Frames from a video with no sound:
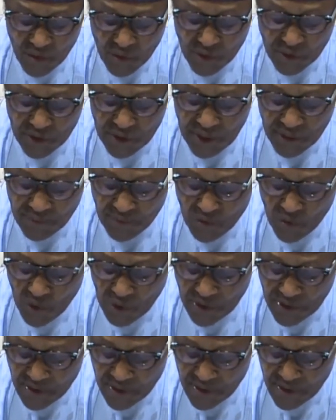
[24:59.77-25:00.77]
with loved
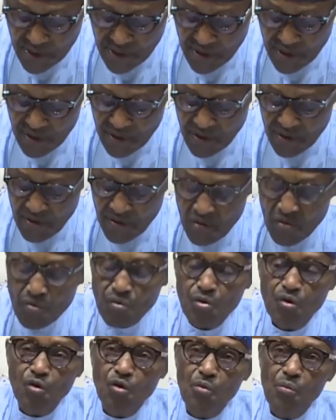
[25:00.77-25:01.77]
ones,
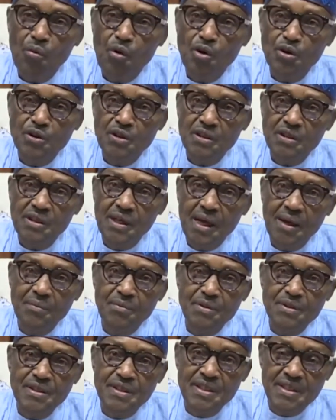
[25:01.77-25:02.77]
promote their
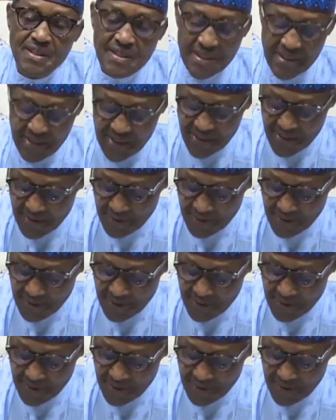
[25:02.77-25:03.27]
businesses,